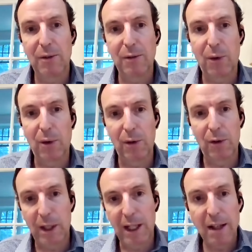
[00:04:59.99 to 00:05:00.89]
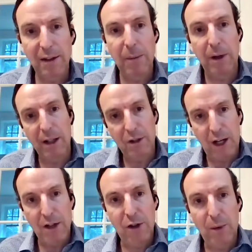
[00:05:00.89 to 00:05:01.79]
for 2018 when I
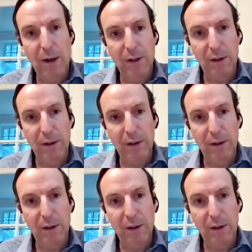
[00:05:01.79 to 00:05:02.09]
changed careers